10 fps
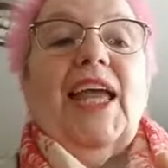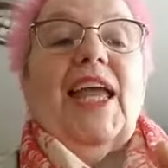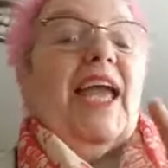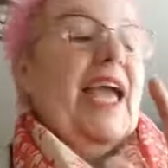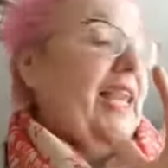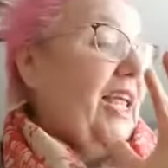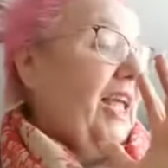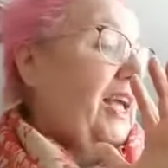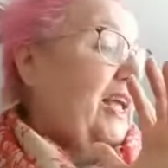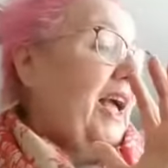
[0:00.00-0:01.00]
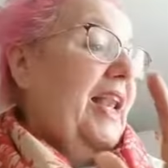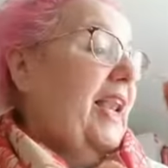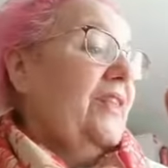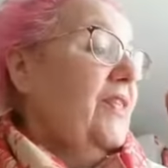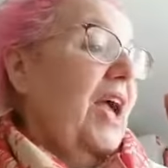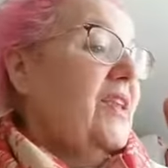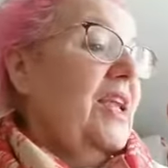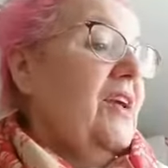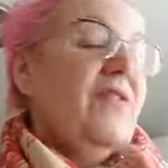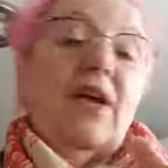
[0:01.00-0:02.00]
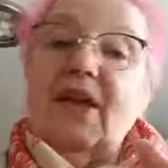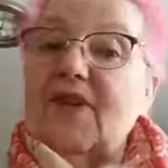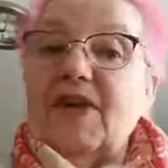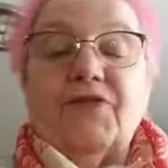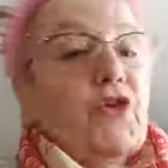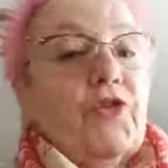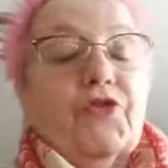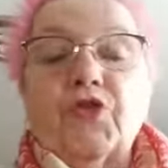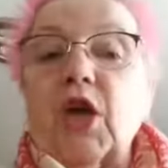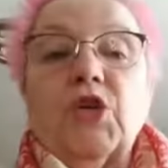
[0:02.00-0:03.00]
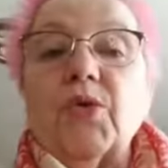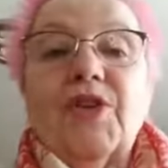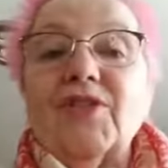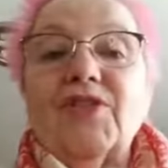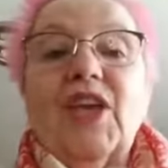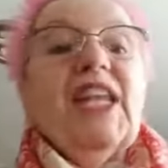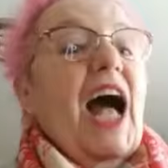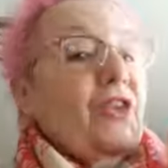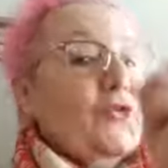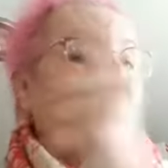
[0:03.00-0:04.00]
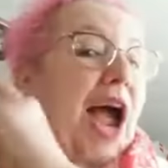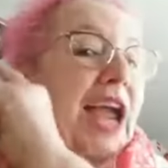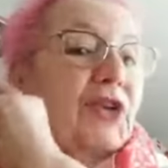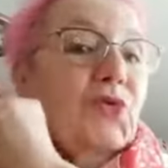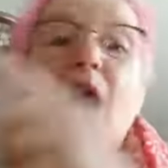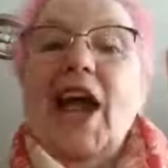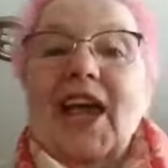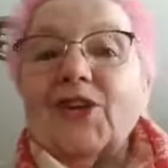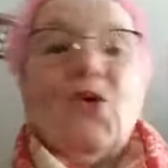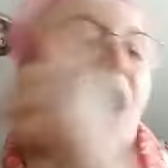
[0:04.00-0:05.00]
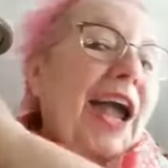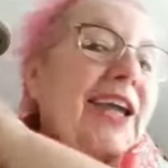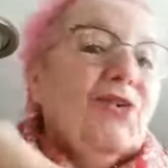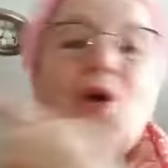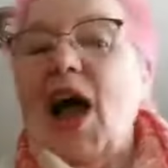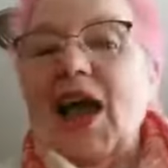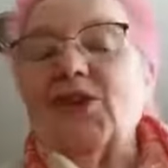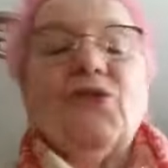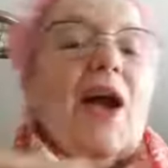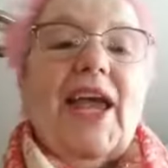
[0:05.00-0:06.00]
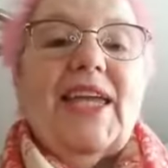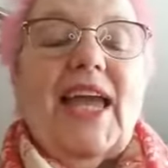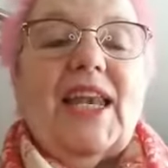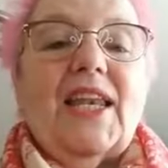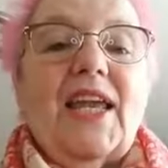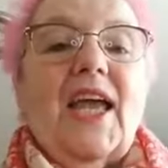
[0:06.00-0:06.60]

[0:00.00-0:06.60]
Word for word: And I like the idea of if I, if I don't succeed, I'll try and try and try and try and try again.